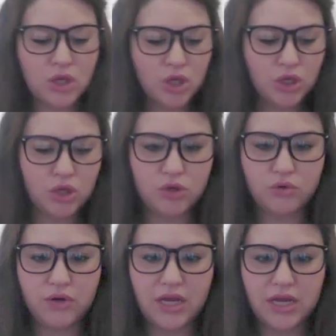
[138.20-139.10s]
you
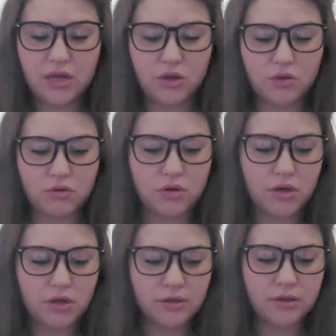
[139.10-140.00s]
need
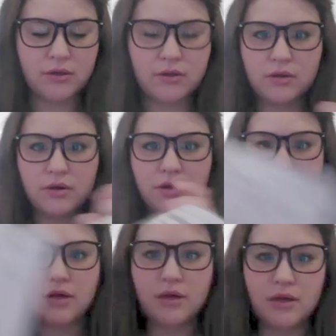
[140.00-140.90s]
your
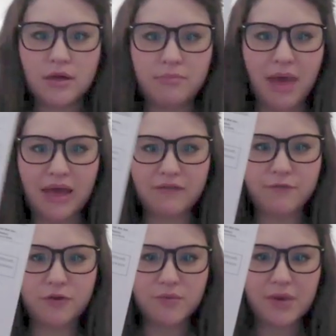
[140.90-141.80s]
packet for
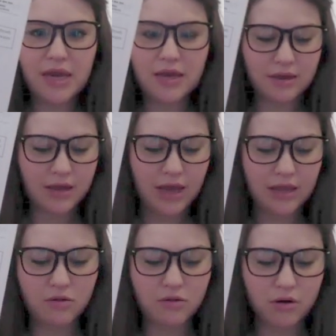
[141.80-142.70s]
the week, and
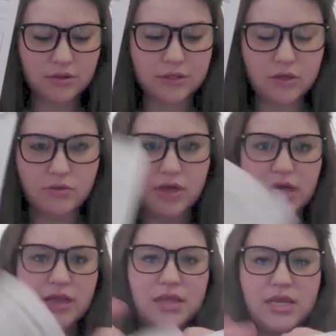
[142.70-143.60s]
you also
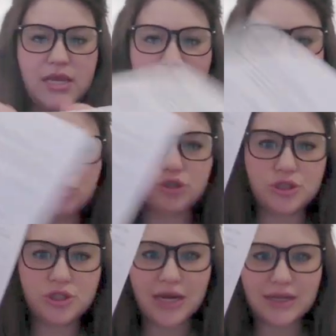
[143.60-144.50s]
need the
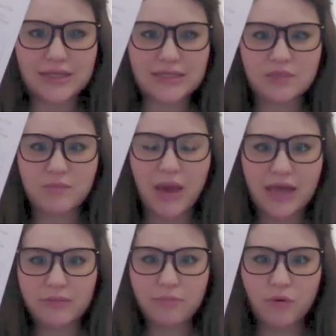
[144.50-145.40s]
checklist
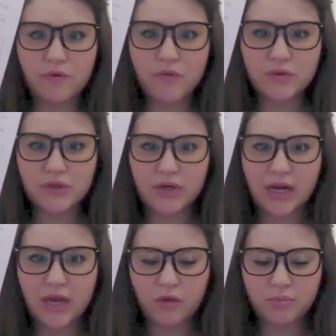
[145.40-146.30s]
packet. Both of those are going to
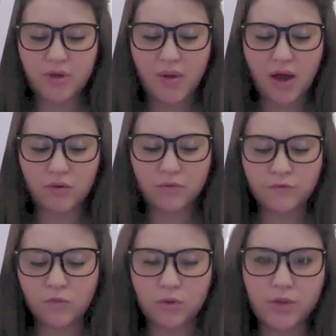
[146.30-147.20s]
help you out
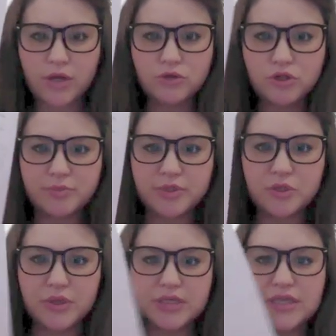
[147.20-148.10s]
for what you should be
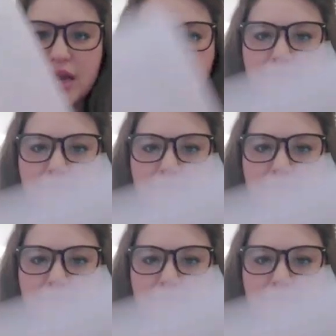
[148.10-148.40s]
doing today.